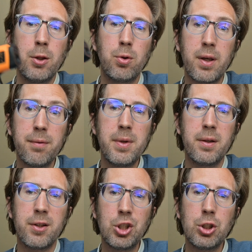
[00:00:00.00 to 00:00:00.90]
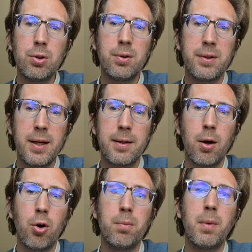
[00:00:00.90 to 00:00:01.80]
to give me additional
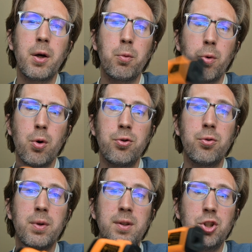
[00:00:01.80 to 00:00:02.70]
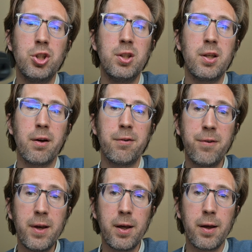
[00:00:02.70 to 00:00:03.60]
data on my roast with the Gene
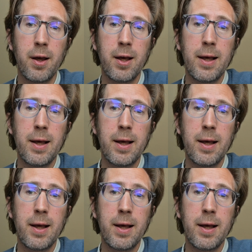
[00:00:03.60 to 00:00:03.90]
Cafe,